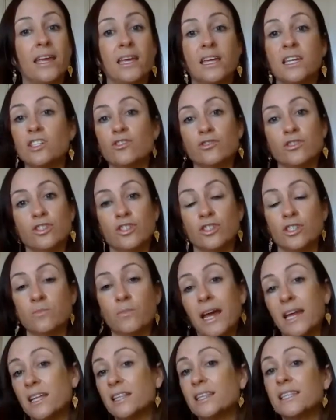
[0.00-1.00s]

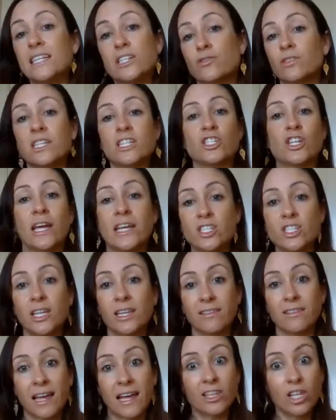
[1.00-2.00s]
literally
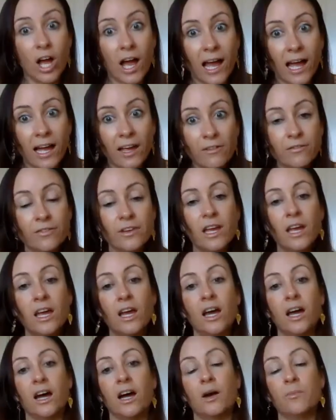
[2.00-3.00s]
changing their life
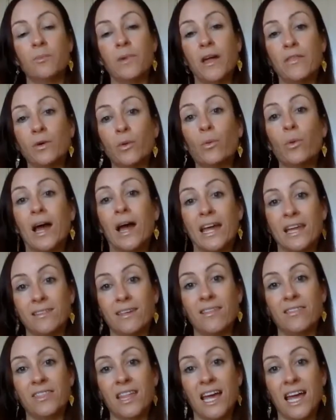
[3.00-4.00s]
and the way
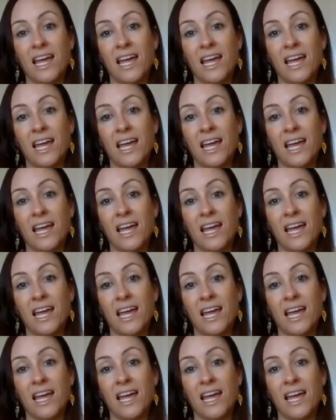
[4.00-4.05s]
that